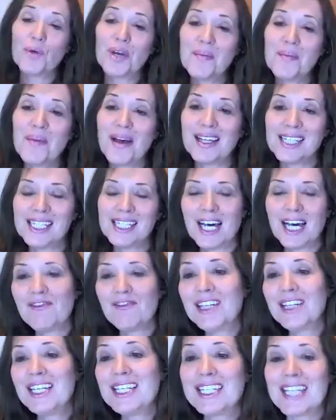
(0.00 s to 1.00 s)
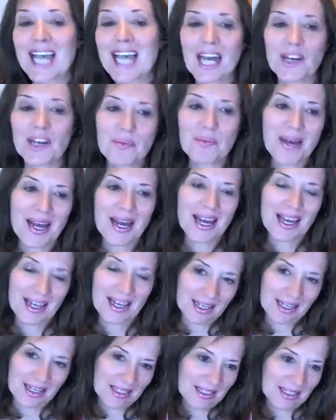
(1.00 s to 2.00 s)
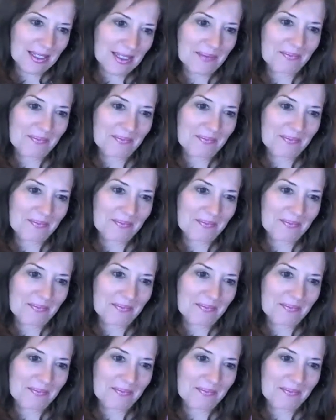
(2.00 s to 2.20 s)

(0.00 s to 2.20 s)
about lovely saddlebags?